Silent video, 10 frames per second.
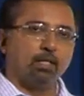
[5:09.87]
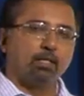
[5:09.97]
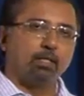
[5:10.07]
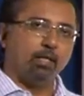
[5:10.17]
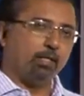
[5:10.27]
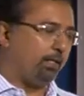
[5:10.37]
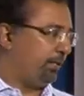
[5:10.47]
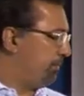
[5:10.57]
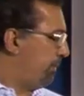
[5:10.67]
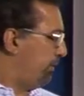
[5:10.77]
creating
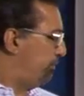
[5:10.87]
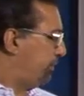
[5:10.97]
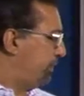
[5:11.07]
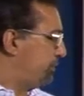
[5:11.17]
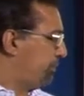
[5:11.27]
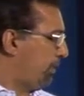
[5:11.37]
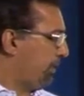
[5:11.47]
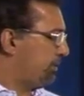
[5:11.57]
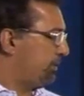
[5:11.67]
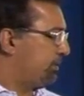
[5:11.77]
demand for these
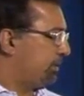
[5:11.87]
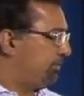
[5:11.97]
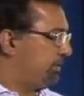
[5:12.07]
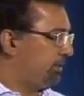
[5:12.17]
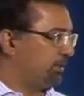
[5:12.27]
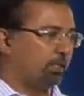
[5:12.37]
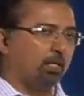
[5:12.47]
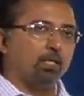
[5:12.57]
products and services,